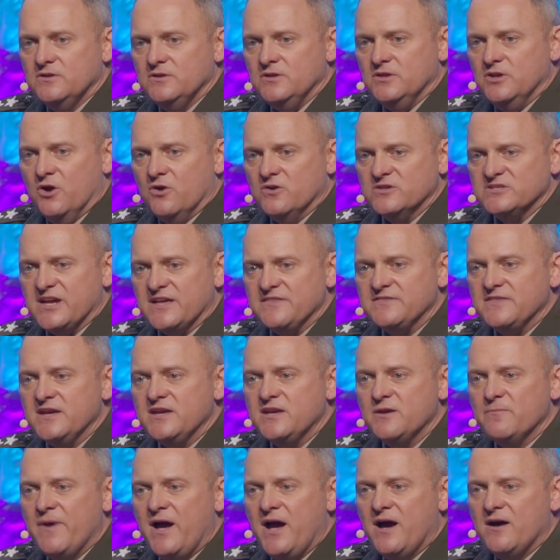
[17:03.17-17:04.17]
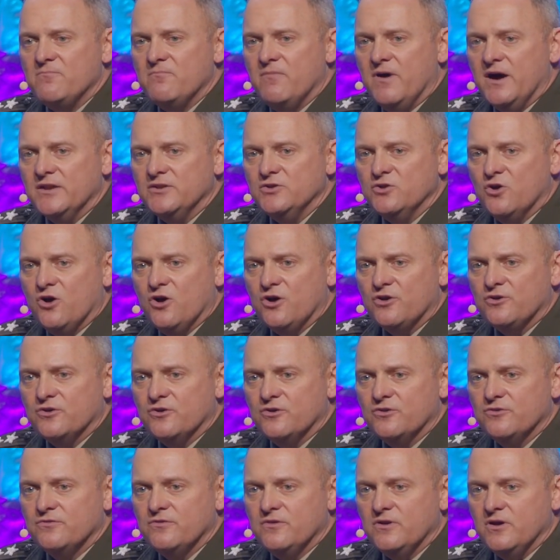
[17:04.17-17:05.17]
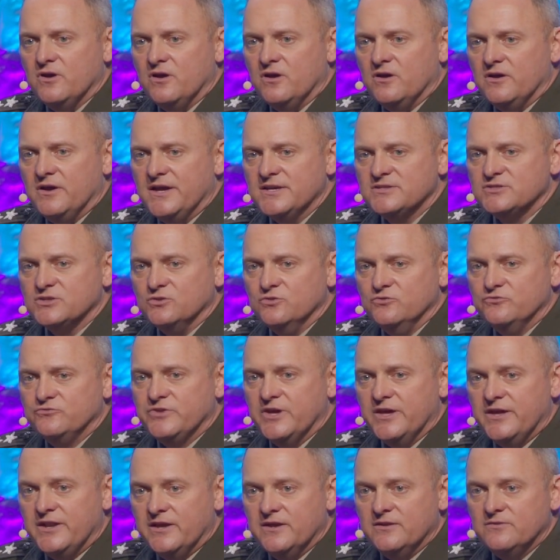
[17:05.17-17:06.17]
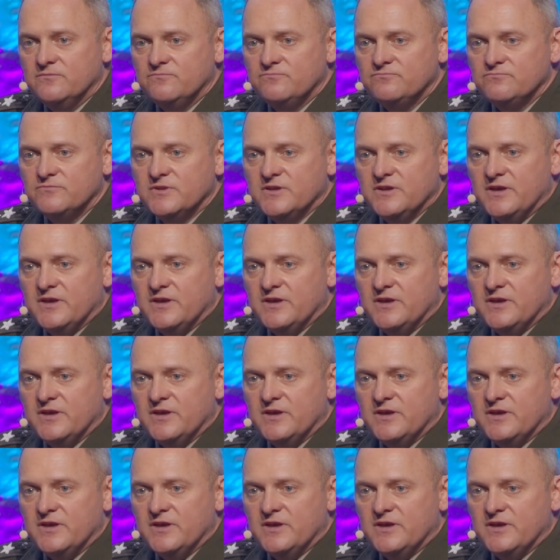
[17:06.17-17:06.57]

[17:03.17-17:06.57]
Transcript: As I think about my daughter as a lieutenant